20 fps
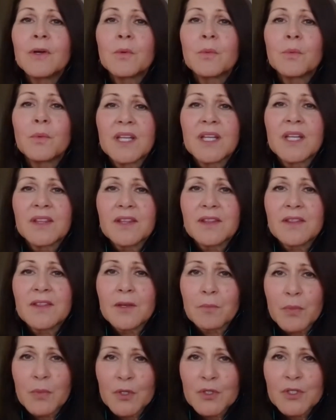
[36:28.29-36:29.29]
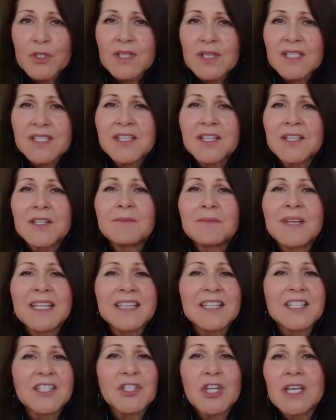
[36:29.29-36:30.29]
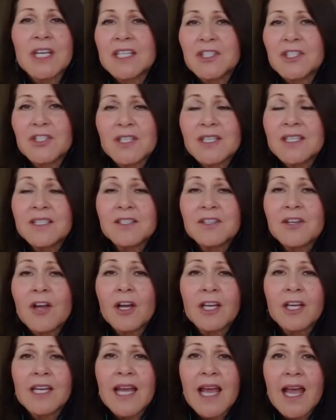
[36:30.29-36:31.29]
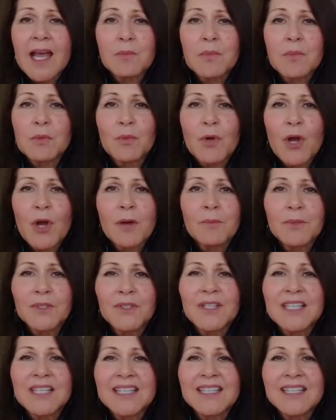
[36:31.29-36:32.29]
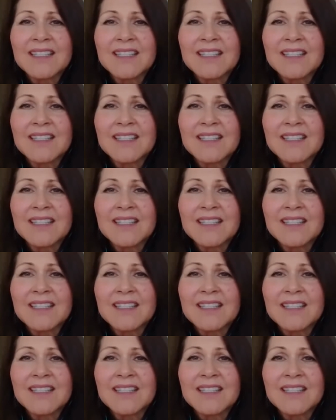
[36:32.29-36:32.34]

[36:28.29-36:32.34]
with the person that's going to make the change, it's not going to happen properly.